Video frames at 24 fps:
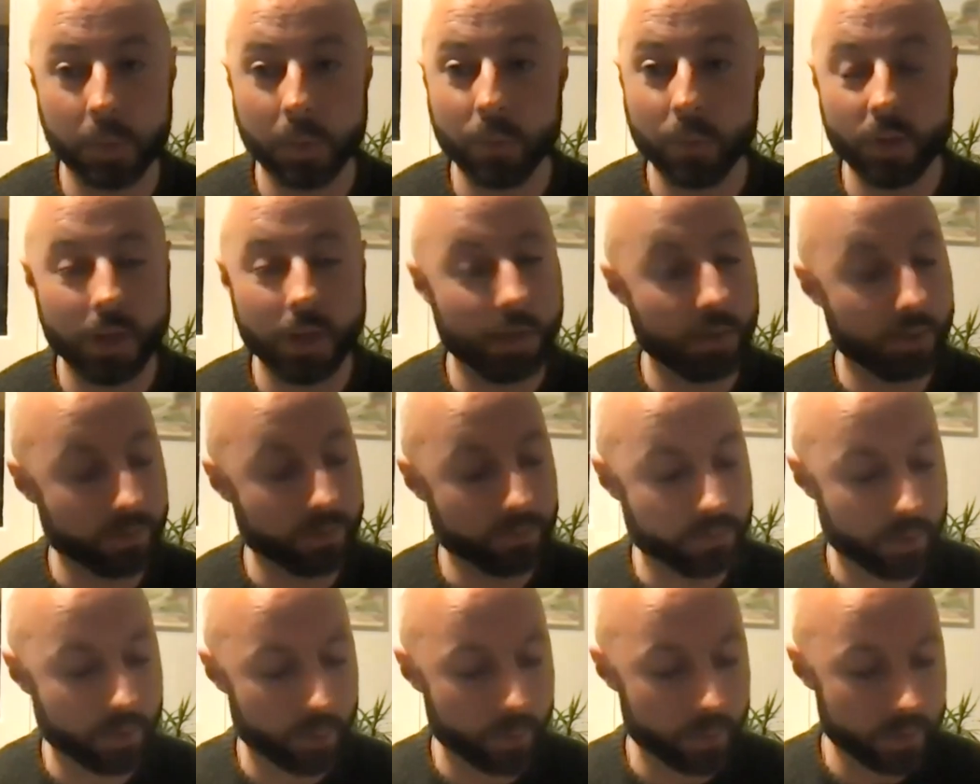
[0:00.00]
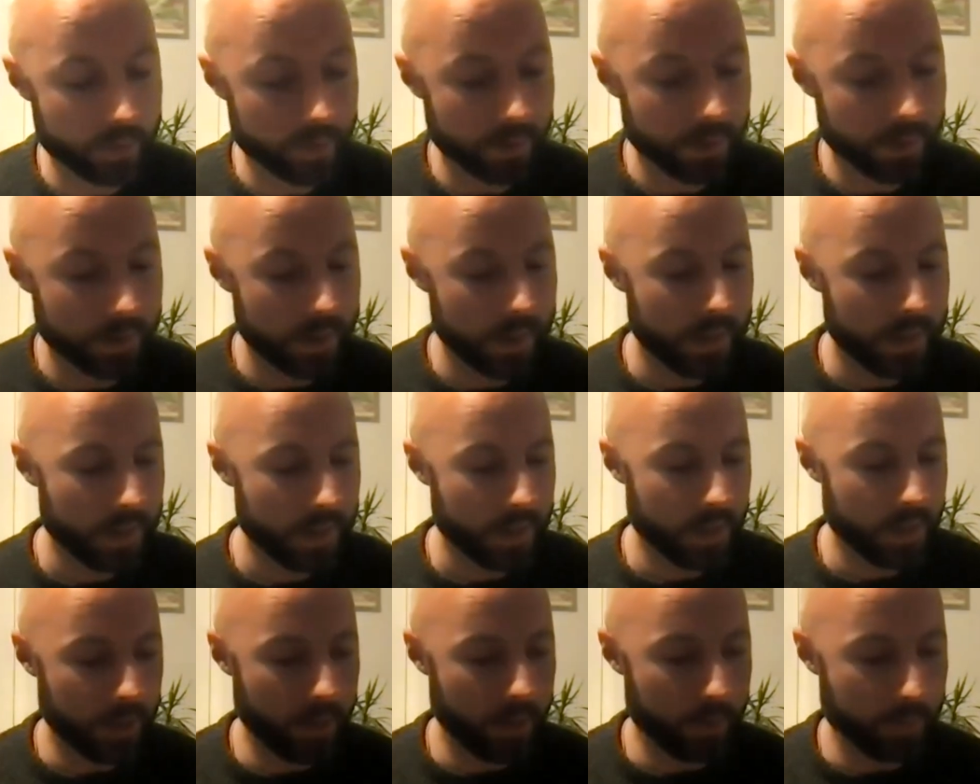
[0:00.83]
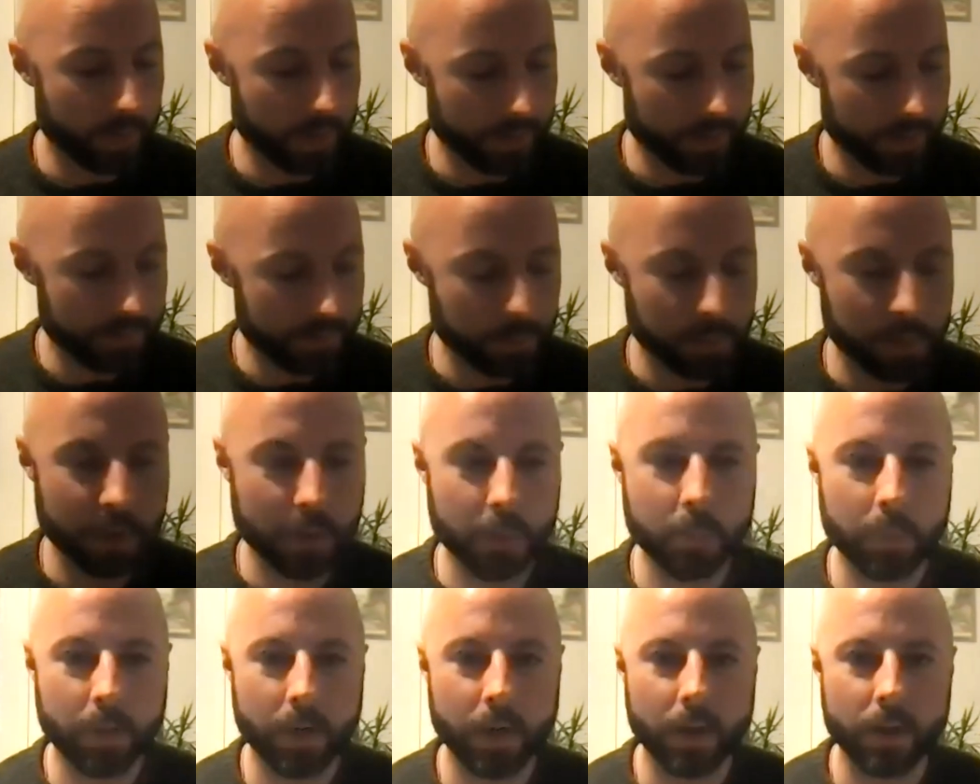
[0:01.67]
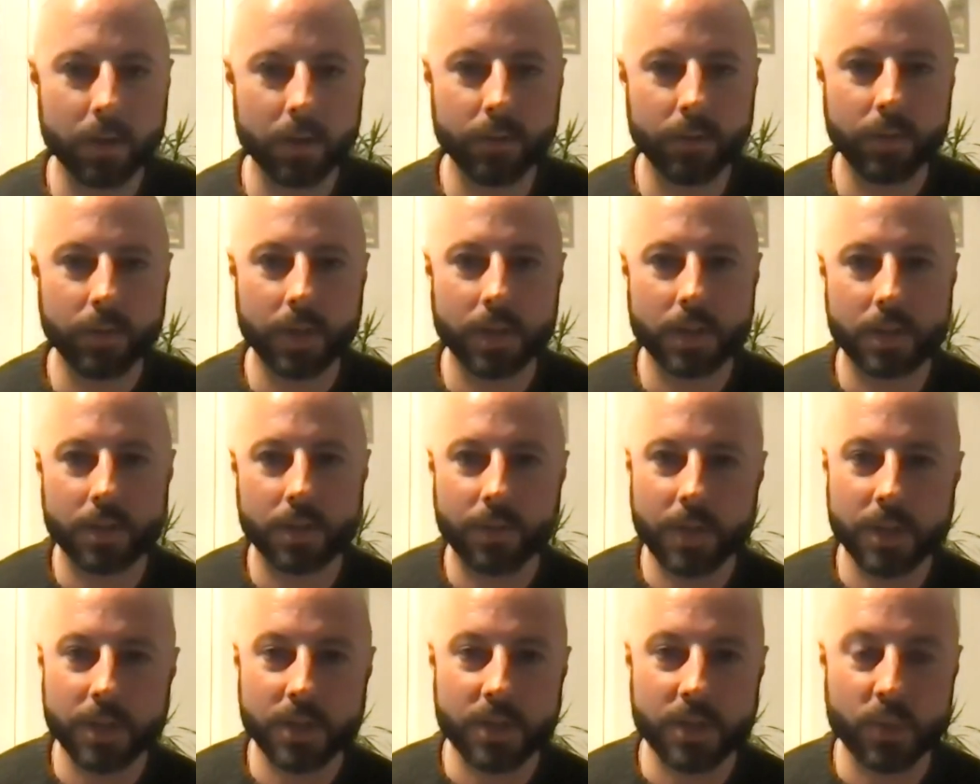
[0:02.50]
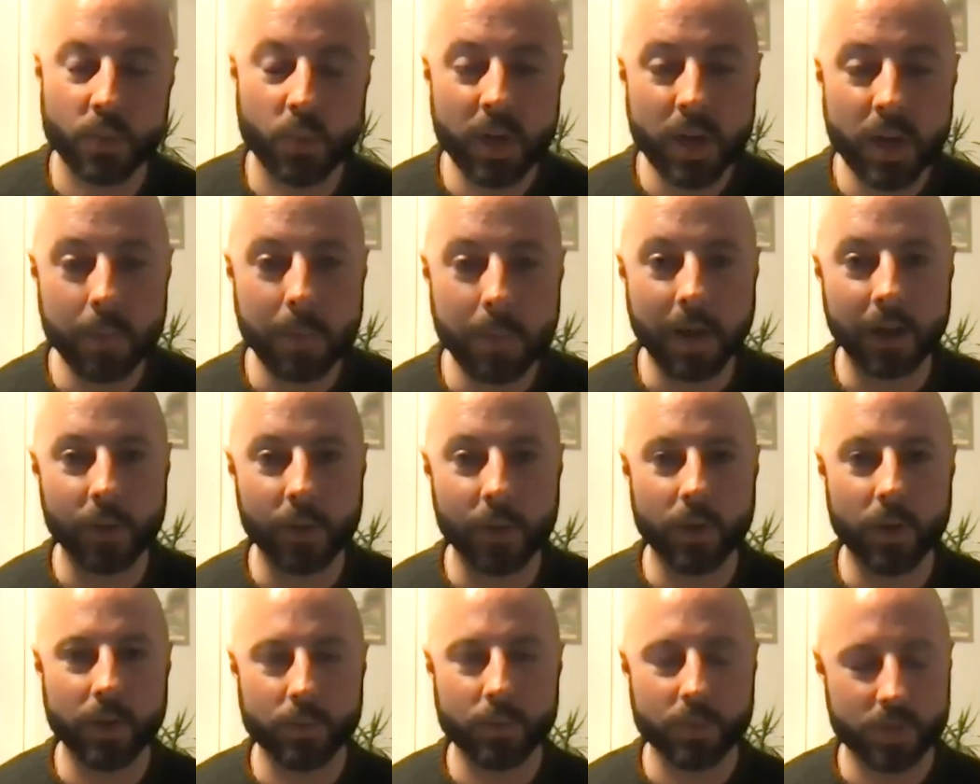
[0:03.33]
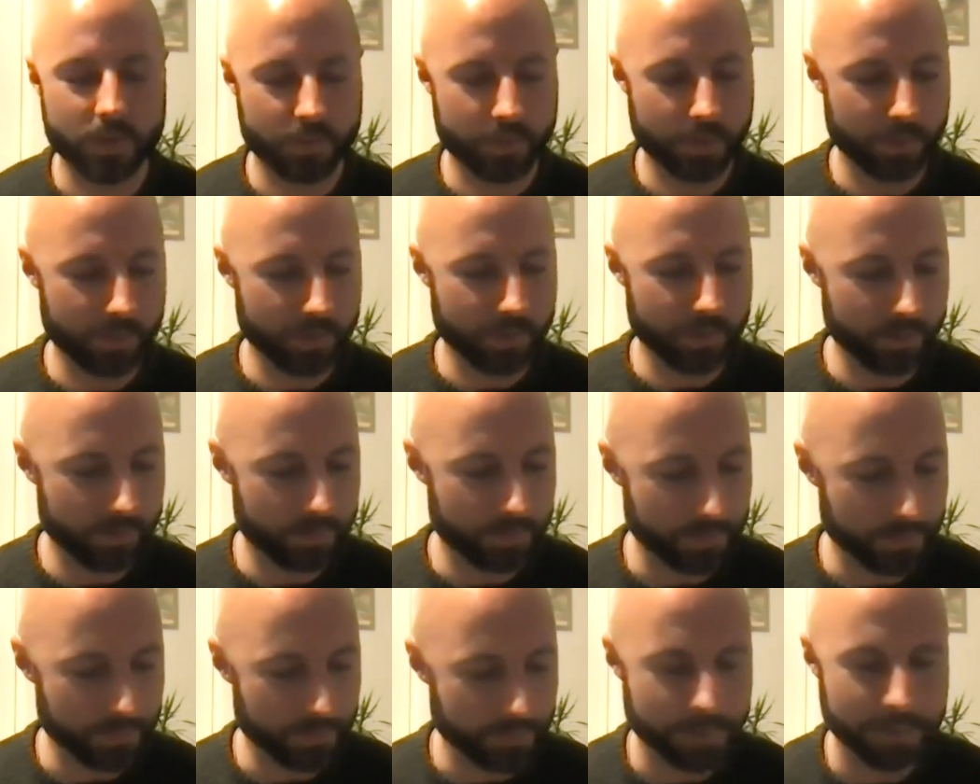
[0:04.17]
I'm really looking forward to um, having been part of the excavations way back when, which is found out about